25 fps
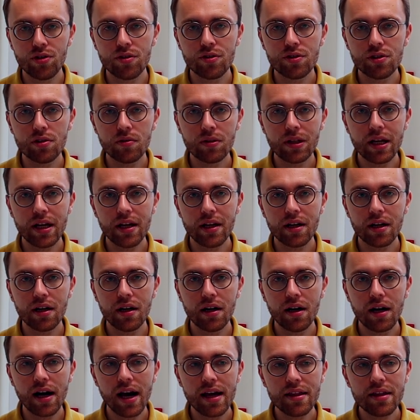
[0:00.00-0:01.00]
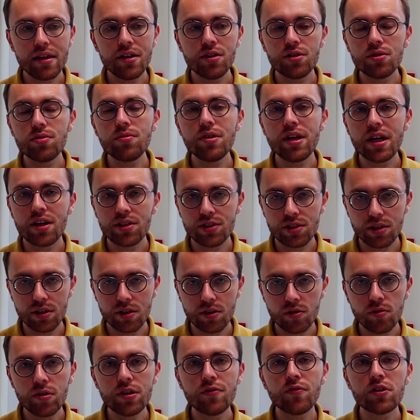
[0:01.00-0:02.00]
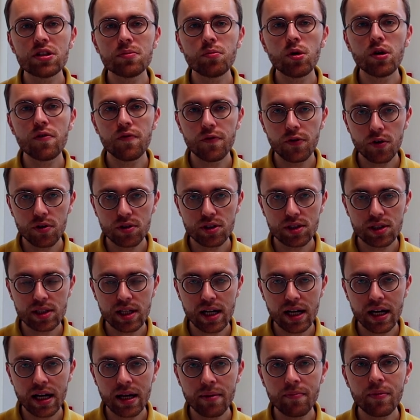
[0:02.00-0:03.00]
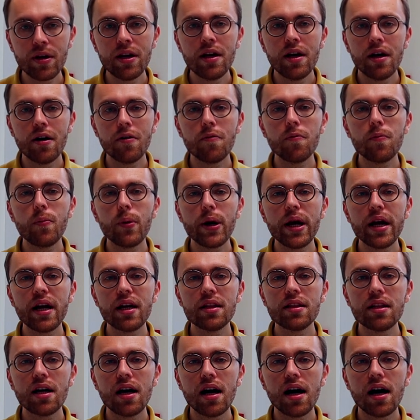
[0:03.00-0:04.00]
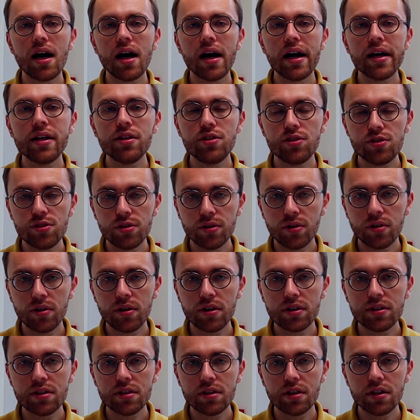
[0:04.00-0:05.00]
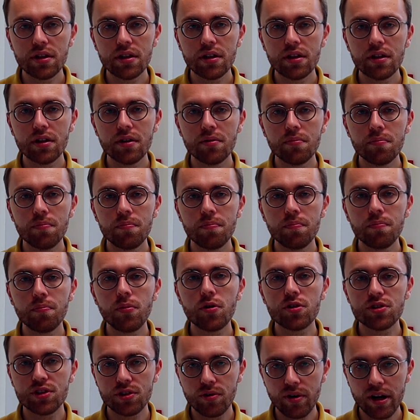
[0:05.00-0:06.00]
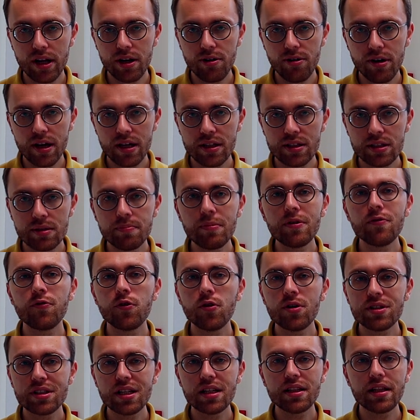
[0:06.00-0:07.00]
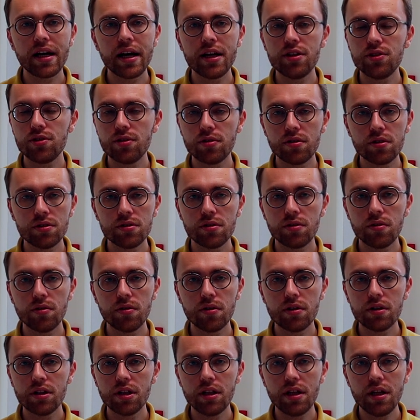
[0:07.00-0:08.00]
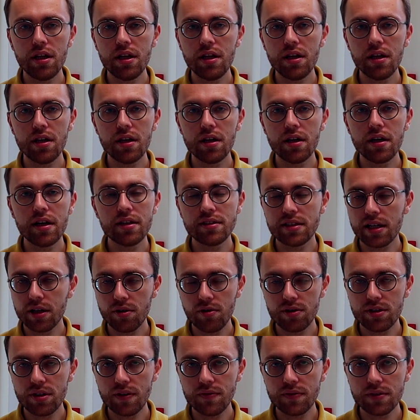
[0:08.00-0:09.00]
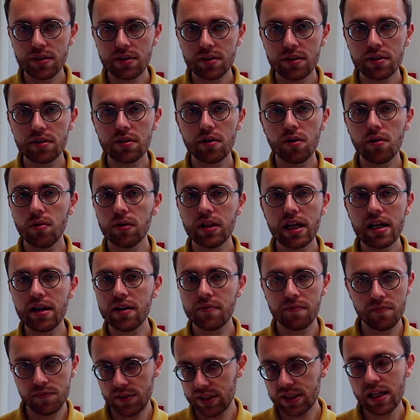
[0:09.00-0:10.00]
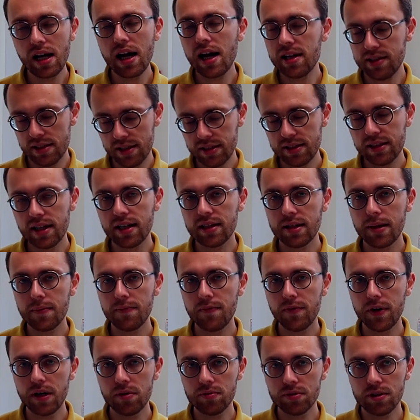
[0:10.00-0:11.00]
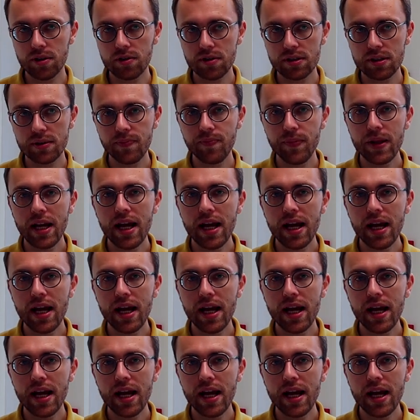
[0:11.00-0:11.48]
So like, I think 2 years ago, it was my first time when I taught postgraduates. Before that, I taught only executives or like other startup founders.